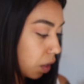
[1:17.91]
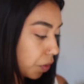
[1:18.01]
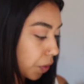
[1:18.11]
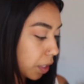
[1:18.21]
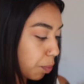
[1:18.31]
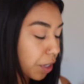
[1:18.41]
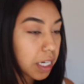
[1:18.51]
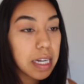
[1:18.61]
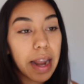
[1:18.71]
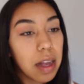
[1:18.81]
So it's a
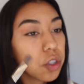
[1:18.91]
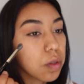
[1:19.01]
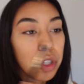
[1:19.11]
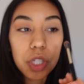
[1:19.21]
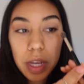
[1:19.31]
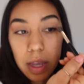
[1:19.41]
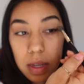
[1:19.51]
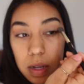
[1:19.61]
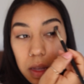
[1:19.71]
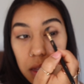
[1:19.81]
pretty natural
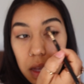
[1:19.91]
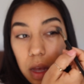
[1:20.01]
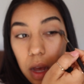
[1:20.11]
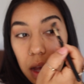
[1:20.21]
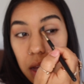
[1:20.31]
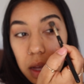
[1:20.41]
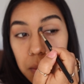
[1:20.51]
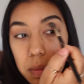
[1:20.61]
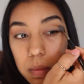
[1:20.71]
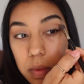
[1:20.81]
shade.
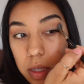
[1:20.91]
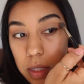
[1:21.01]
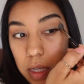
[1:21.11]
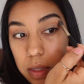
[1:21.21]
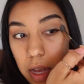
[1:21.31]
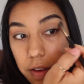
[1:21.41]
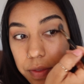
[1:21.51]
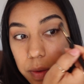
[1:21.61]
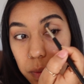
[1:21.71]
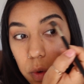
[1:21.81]
It does have
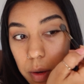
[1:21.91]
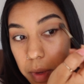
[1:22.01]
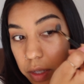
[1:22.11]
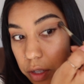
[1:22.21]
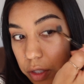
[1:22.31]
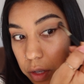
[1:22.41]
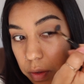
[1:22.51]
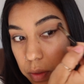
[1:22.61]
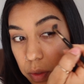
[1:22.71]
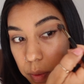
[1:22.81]
the warm
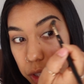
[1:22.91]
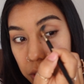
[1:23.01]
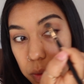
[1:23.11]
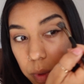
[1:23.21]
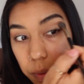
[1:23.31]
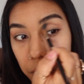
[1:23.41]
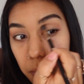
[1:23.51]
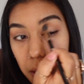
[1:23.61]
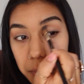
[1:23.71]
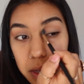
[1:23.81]
undertones, which is what we
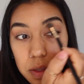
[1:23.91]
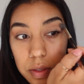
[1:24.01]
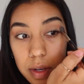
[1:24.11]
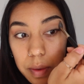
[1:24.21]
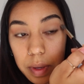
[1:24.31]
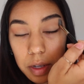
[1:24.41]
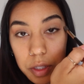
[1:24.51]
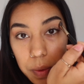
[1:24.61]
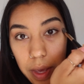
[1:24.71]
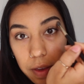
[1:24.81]
want because today we are
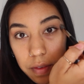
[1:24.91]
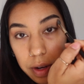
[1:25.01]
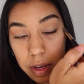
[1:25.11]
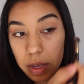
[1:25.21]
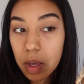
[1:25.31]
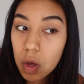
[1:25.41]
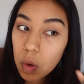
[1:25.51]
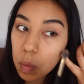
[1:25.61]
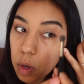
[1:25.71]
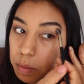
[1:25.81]
doing a very
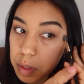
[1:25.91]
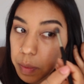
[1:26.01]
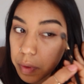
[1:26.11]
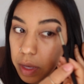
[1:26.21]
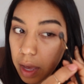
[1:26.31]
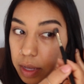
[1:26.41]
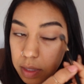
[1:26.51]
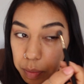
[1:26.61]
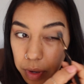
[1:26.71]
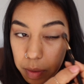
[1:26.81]
warm smoky eye.
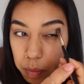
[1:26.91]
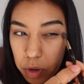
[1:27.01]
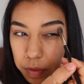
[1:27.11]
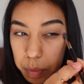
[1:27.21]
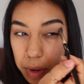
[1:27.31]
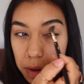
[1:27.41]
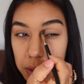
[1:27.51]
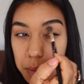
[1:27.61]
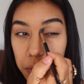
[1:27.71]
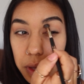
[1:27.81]
It's more of a brown
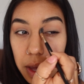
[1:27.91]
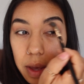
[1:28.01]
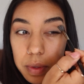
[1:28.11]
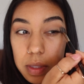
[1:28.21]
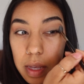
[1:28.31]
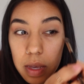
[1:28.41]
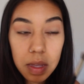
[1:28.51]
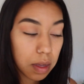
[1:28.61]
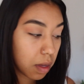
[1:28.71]
smoky eye, I would say.